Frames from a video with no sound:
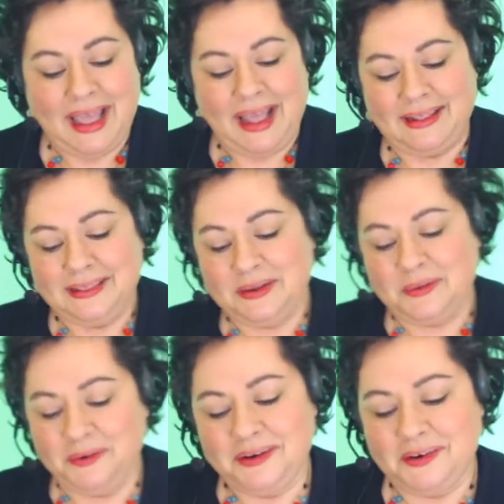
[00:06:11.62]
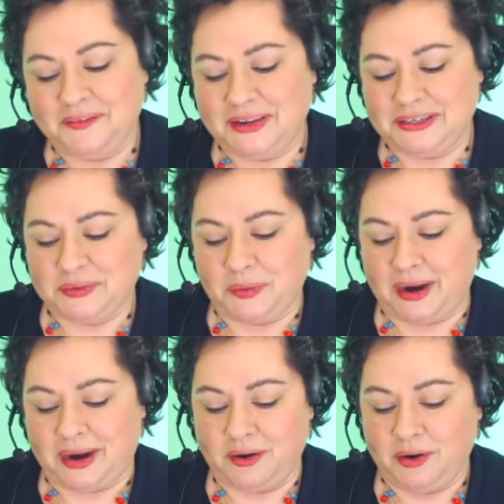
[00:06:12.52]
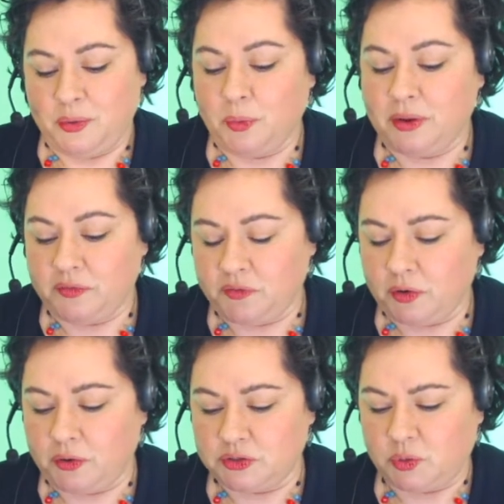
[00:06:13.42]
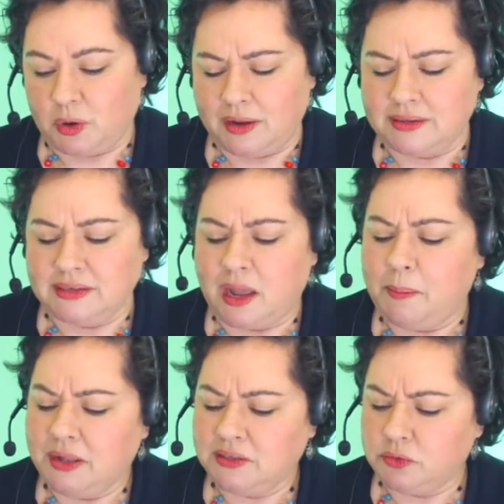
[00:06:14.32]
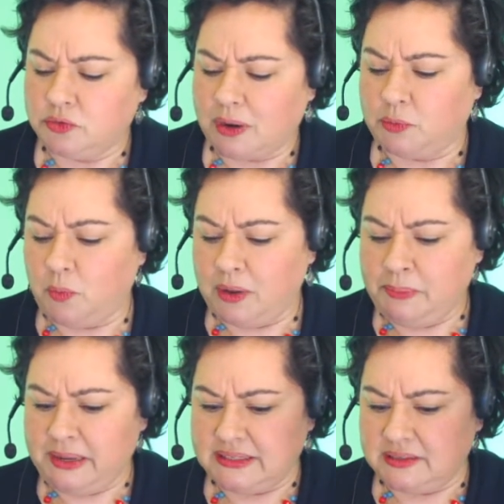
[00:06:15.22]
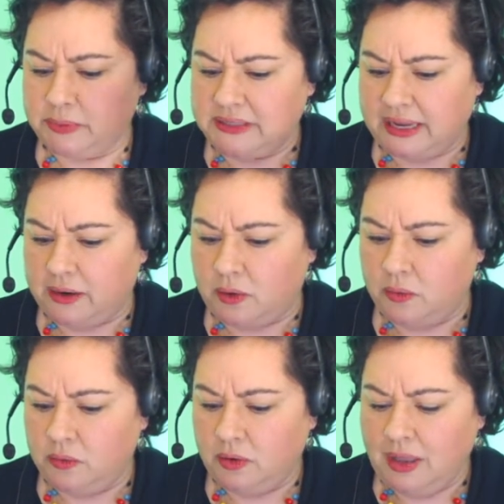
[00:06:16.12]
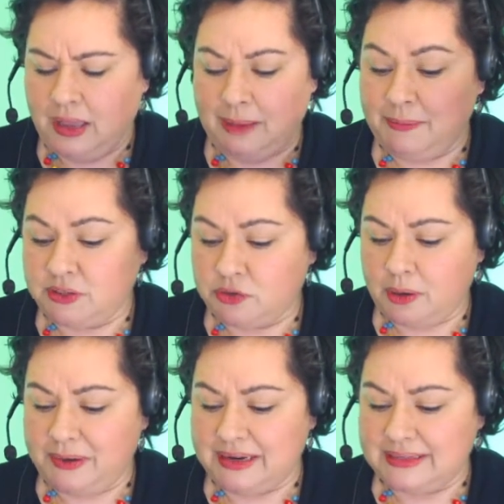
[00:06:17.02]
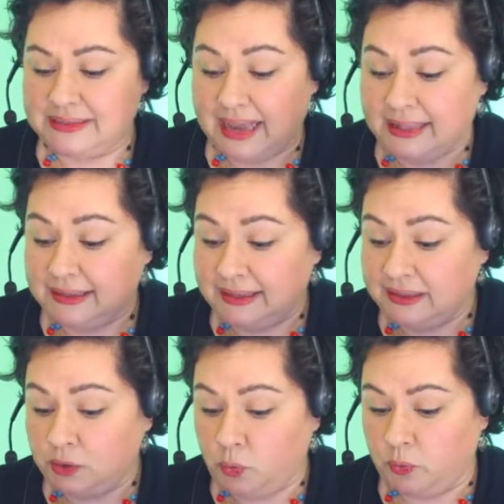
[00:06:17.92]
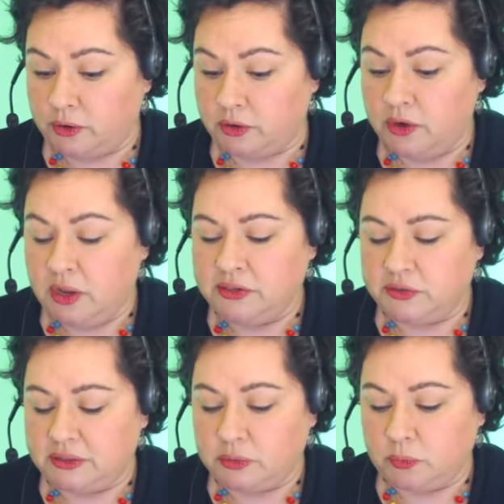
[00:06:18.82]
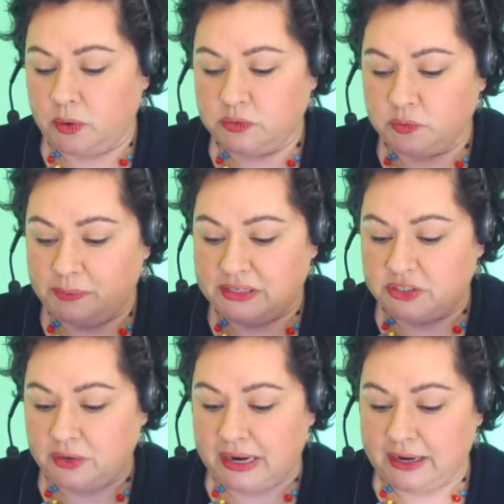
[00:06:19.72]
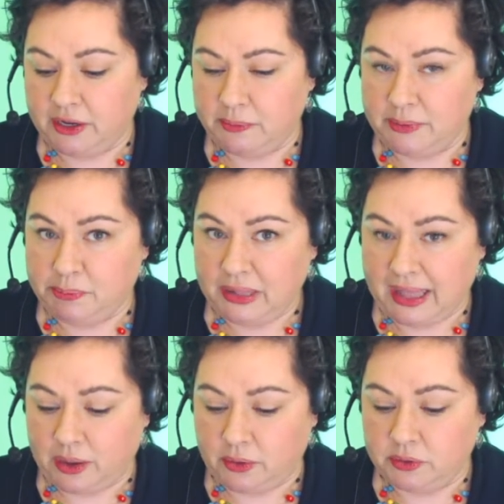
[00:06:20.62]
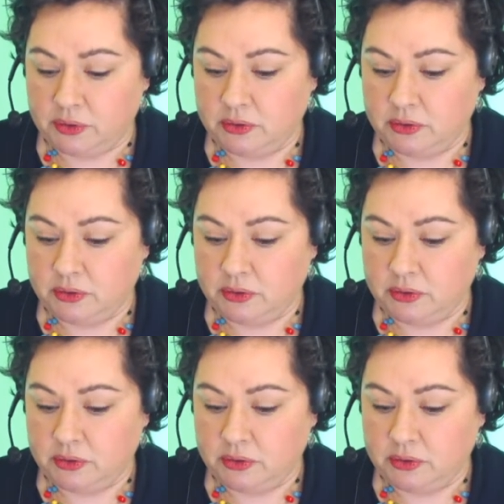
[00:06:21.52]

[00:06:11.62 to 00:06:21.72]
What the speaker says: At the corner of each square, where the furrows crossed, Almanzo dropped one piece of potato. He must drop it exactly in the corner so that the rows would be straight and could be plowed.